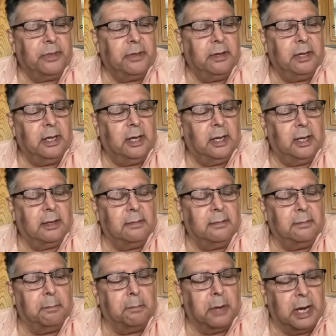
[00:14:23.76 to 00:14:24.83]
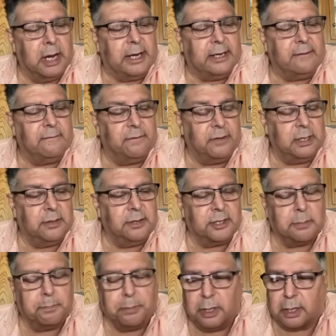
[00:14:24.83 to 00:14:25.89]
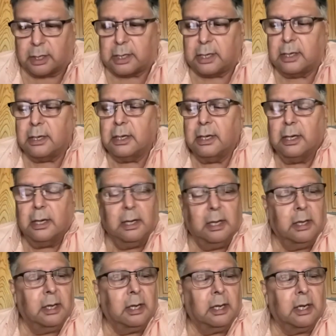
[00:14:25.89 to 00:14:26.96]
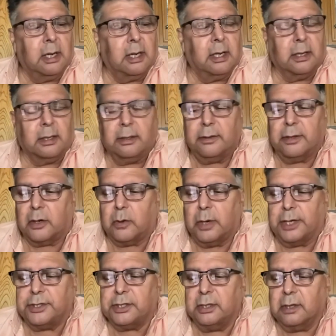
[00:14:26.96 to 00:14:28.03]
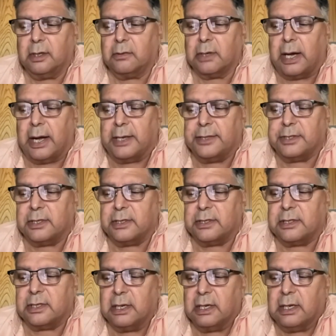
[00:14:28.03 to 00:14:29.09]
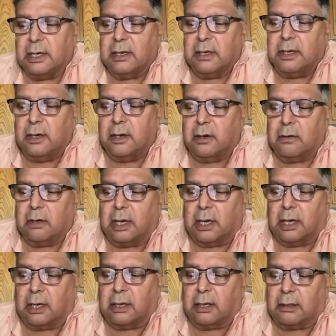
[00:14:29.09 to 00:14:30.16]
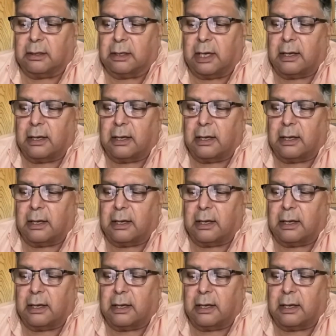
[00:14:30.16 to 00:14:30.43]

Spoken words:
and mine via this book, the question arises, you know,